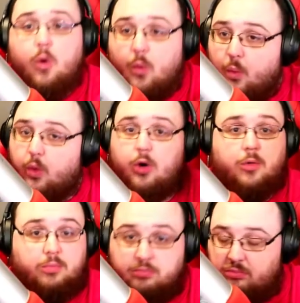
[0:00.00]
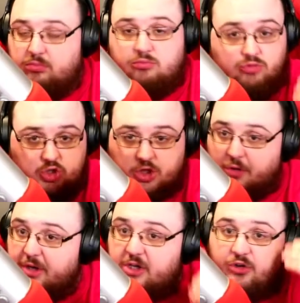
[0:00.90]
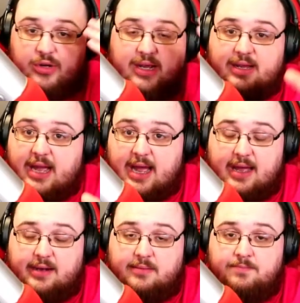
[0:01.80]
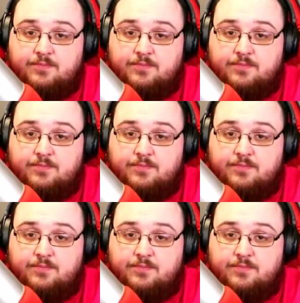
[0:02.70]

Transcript: We're showing it to you again,